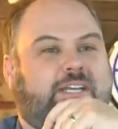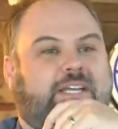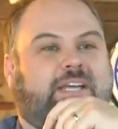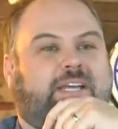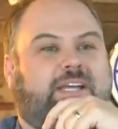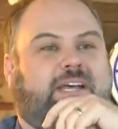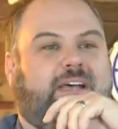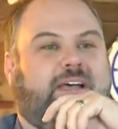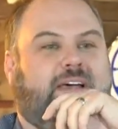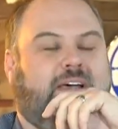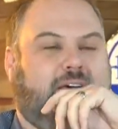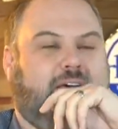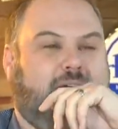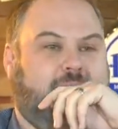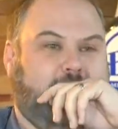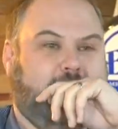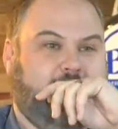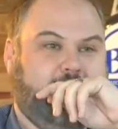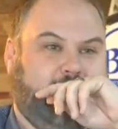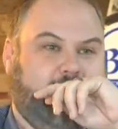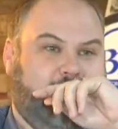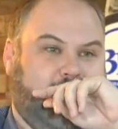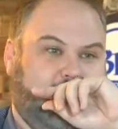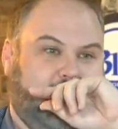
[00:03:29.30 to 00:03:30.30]
Is very,
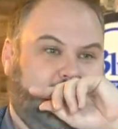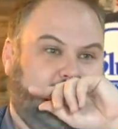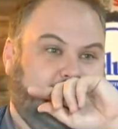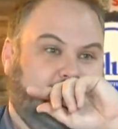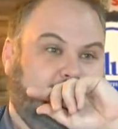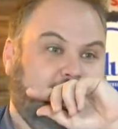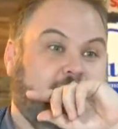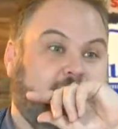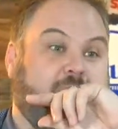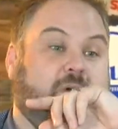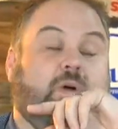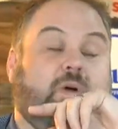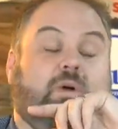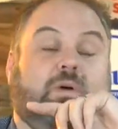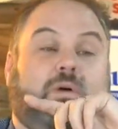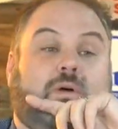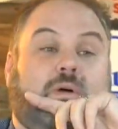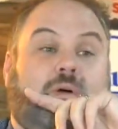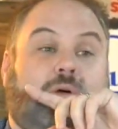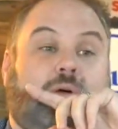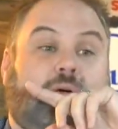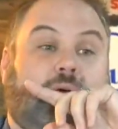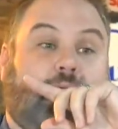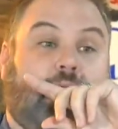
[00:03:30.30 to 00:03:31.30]
very thrilled with
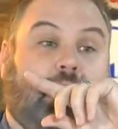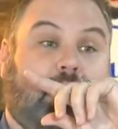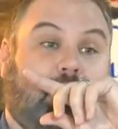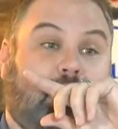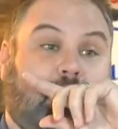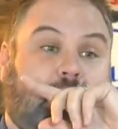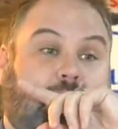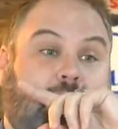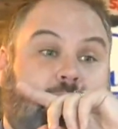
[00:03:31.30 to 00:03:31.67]
his Madagascar.